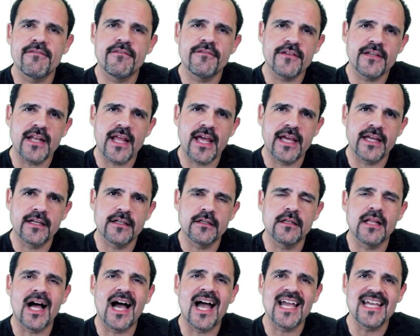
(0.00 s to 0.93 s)
of an
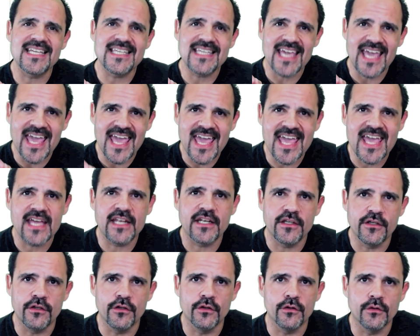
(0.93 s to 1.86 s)
angle I
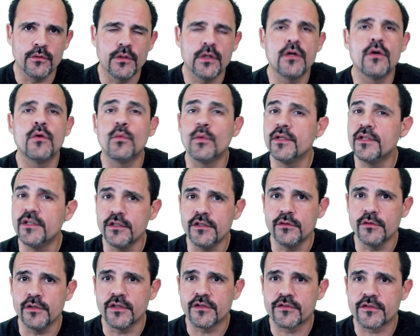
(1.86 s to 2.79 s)
can do with the
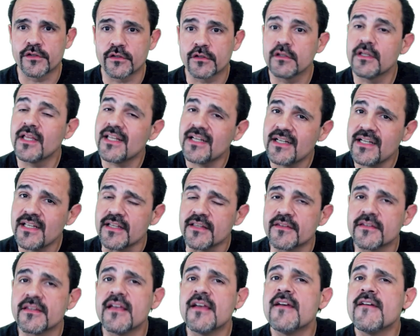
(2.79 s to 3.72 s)
unit circle? And it
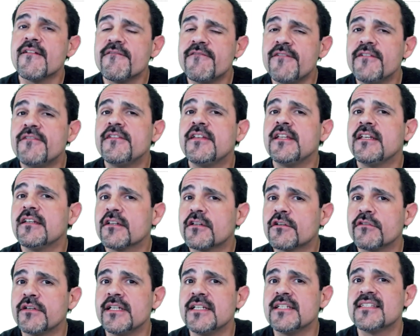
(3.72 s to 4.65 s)
is. 15
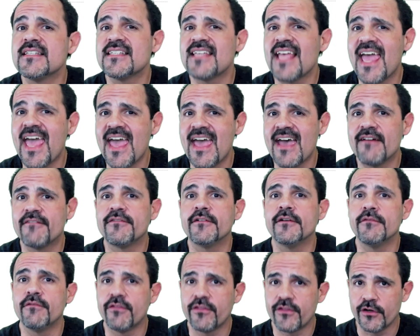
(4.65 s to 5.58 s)
degrees is half
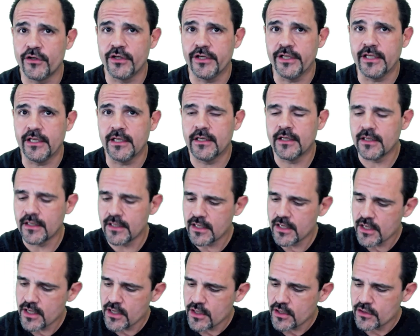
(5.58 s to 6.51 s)
of 30.
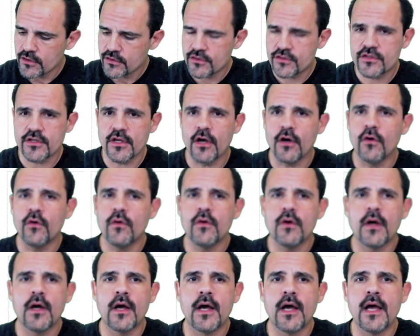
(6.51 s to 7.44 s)
So
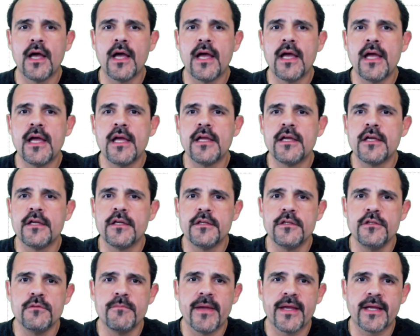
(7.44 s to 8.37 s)

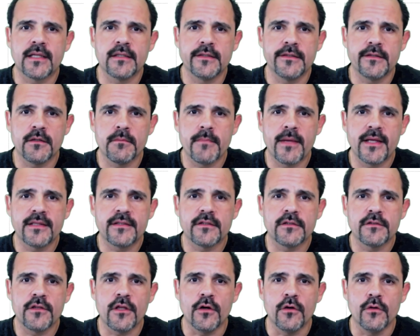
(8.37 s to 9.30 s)
you make a little
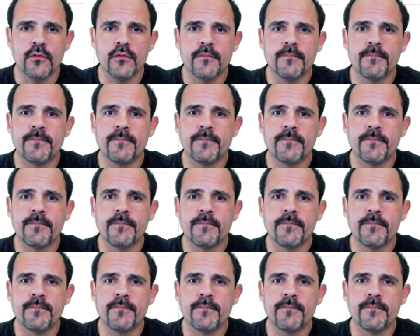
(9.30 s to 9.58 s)
mental note